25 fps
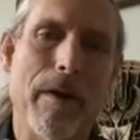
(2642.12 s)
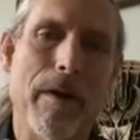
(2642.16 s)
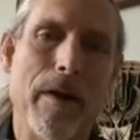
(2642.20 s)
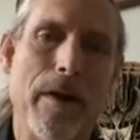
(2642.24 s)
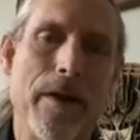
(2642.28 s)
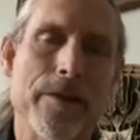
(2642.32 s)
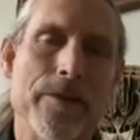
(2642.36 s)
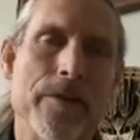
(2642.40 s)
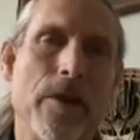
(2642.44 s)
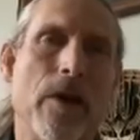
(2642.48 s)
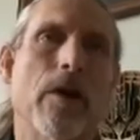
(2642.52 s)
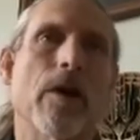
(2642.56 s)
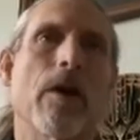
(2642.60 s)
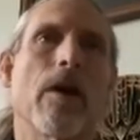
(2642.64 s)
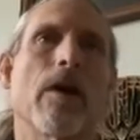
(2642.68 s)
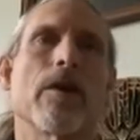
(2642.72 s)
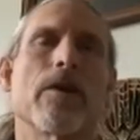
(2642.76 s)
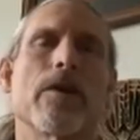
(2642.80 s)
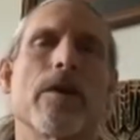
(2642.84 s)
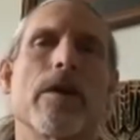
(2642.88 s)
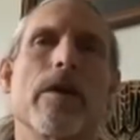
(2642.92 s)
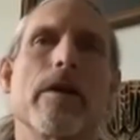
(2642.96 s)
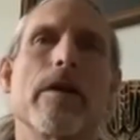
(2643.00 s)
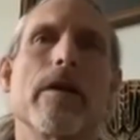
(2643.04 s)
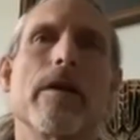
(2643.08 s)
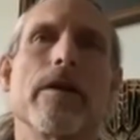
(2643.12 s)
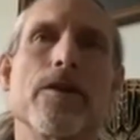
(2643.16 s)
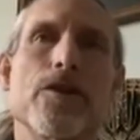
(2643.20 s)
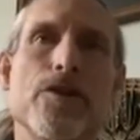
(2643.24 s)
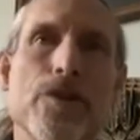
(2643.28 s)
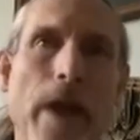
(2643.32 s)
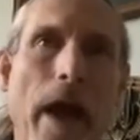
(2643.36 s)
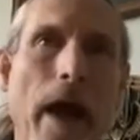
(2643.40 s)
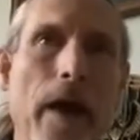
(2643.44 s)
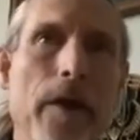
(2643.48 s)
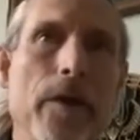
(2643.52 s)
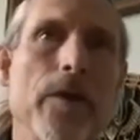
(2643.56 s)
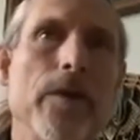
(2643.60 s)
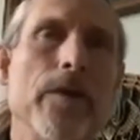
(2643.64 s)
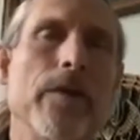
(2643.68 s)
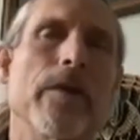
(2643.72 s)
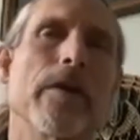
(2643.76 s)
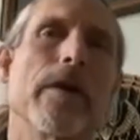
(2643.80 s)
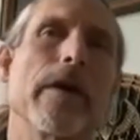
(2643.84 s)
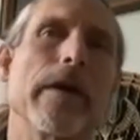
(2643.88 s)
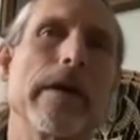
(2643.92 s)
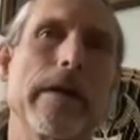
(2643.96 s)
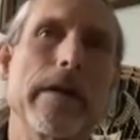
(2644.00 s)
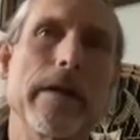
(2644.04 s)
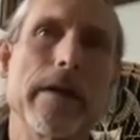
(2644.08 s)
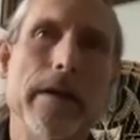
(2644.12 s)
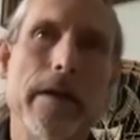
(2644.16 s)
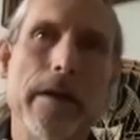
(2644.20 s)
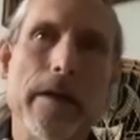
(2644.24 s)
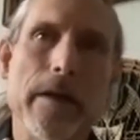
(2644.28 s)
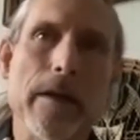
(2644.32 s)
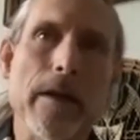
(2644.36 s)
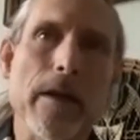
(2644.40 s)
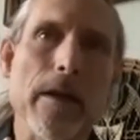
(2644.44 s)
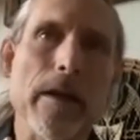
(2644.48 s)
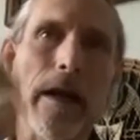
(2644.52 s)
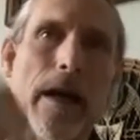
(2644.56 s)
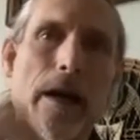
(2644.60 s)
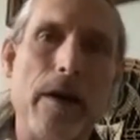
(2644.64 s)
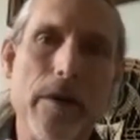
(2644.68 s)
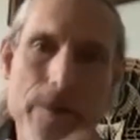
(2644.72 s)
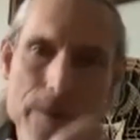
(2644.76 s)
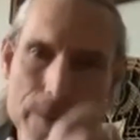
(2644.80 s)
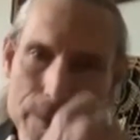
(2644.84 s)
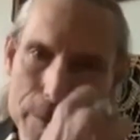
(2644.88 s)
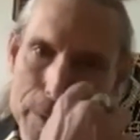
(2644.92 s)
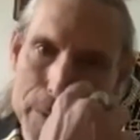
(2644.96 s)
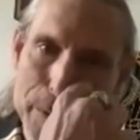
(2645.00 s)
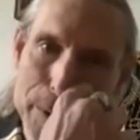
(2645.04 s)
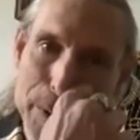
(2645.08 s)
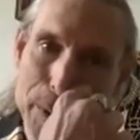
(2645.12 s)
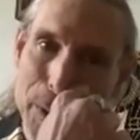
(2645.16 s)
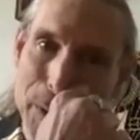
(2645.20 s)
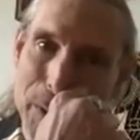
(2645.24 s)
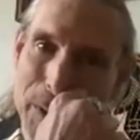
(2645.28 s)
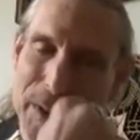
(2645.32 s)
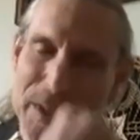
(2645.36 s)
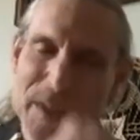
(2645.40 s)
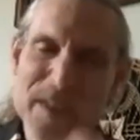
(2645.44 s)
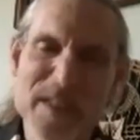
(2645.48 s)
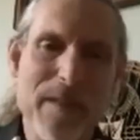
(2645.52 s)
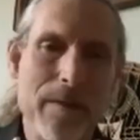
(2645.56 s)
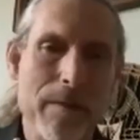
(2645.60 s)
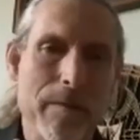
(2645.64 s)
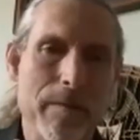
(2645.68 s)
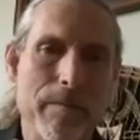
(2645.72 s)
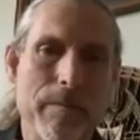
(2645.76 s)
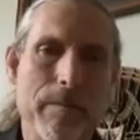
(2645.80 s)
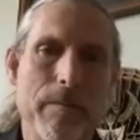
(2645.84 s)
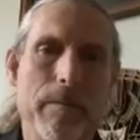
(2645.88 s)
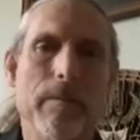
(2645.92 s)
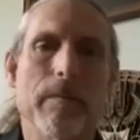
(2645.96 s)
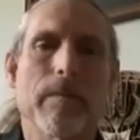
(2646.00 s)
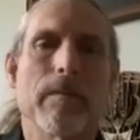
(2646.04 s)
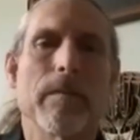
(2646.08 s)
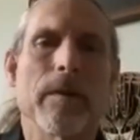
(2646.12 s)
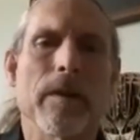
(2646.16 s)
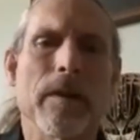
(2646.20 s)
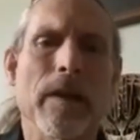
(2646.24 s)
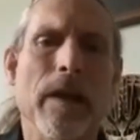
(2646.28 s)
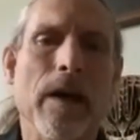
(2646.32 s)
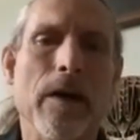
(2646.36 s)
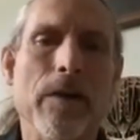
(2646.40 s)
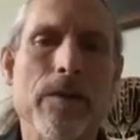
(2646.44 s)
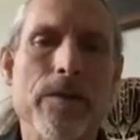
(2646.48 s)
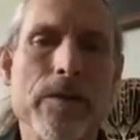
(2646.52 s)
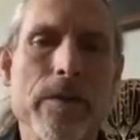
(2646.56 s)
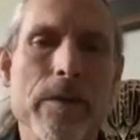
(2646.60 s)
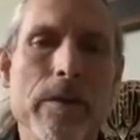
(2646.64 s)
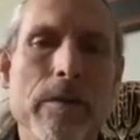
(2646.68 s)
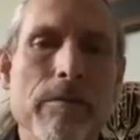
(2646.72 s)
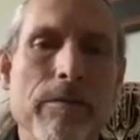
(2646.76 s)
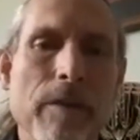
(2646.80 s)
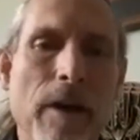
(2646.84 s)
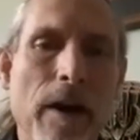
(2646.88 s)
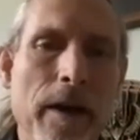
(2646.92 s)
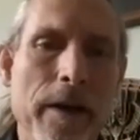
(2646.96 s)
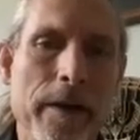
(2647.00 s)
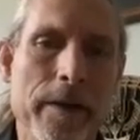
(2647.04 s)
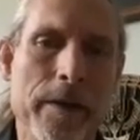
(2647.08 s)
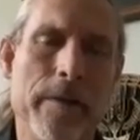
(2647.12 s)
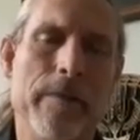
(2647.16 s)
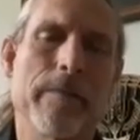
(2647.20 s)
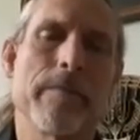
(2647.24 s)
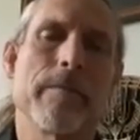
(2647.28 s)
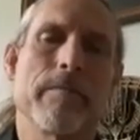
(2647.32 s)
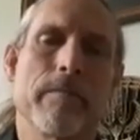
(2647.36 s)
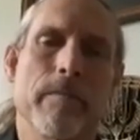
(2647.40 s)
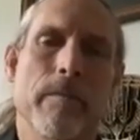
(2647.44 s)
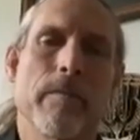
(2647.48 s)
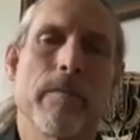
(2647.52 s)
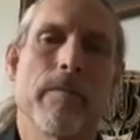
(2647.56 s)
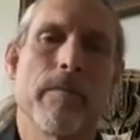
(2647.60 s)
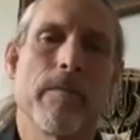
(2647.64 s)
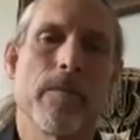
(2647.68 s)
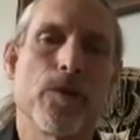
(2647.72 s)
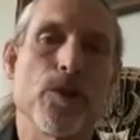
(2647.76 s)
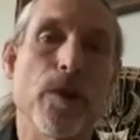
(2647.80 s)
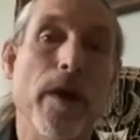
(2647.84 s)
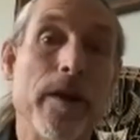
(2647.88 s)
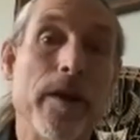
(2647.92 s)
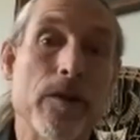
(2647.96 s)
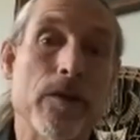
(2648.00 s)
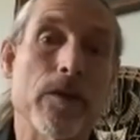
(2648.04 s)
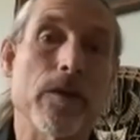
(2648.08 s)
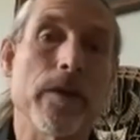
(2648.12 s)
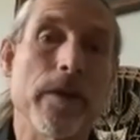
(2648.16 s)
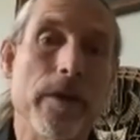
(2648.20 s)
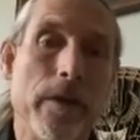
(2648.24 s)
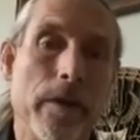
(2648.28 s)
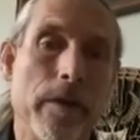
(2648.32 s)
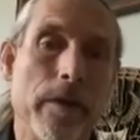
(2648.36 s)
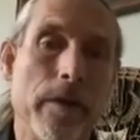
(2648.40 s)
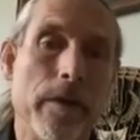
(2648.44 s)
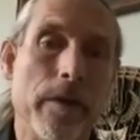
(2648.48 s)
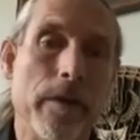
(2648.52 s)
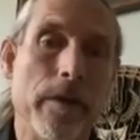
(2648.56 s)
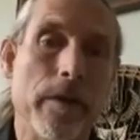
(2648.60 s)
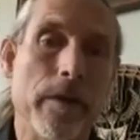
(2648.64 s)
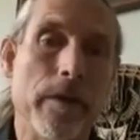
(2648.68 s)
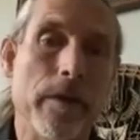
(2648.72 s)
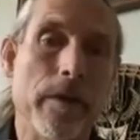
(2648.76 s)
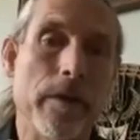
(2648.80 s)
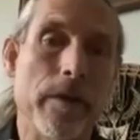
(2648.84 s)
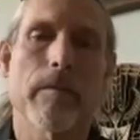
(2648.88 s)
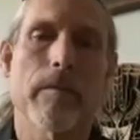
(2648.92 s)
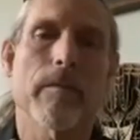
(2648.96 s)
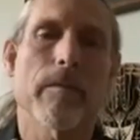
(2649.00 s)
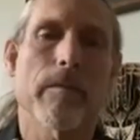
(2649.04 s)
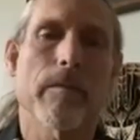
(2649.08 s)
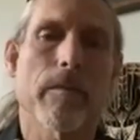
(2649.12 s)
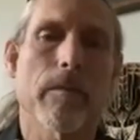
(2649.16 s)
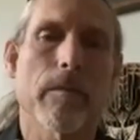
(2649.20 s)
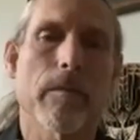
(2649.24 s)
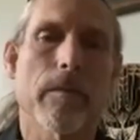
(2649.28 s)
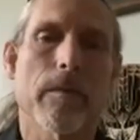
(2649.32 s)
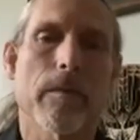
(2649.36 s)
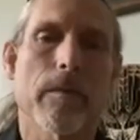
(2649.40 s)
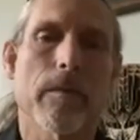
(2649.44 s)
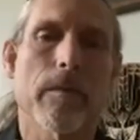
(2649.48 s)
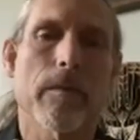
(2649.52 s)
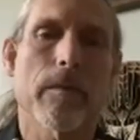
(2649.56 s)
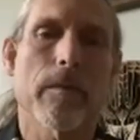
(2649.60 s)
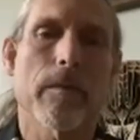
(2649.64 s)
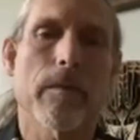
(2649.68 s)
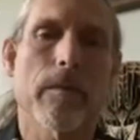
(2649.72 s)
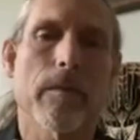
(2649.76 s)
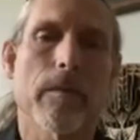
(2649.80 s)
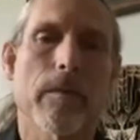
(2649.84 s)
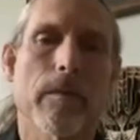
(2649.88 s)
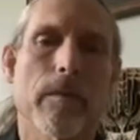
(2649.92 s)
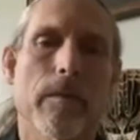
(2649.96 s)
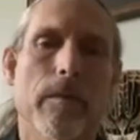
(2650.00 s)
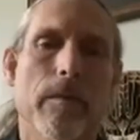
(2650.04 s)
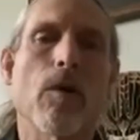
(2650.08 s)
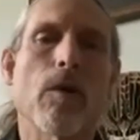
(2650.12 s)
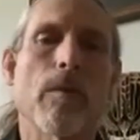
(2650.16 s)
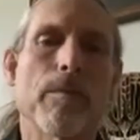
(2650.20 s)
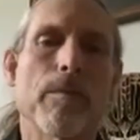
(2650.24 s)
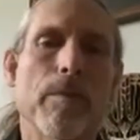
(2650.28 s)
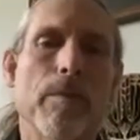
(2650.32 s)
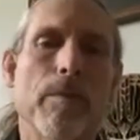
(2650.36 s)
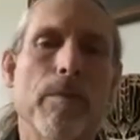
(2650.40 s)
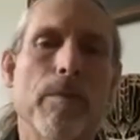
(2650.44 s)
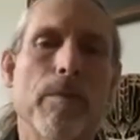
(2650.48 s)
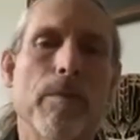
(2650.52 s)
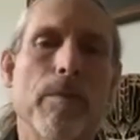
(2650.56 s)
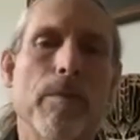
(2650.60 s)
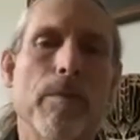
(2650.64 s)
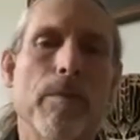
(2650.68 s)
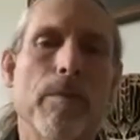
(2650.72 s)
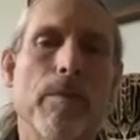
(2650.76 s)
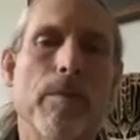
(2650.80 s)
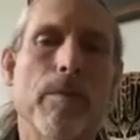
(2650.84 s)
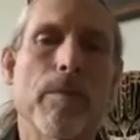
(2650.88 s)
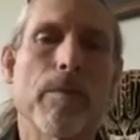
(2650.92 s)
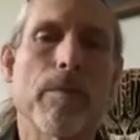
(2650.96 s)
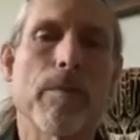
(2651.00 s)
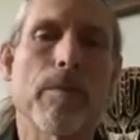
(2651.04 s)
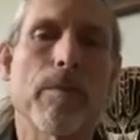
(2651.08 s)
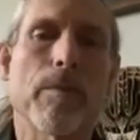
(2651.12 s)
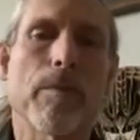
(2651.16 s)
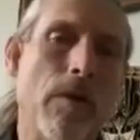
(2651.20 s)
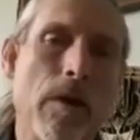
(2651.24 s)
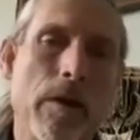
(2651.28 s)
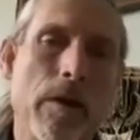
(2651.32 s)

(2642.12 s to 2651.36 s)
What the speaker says: As our heart is shattered, it allows the source, allows the divine to enter in even more profoundly and strongly.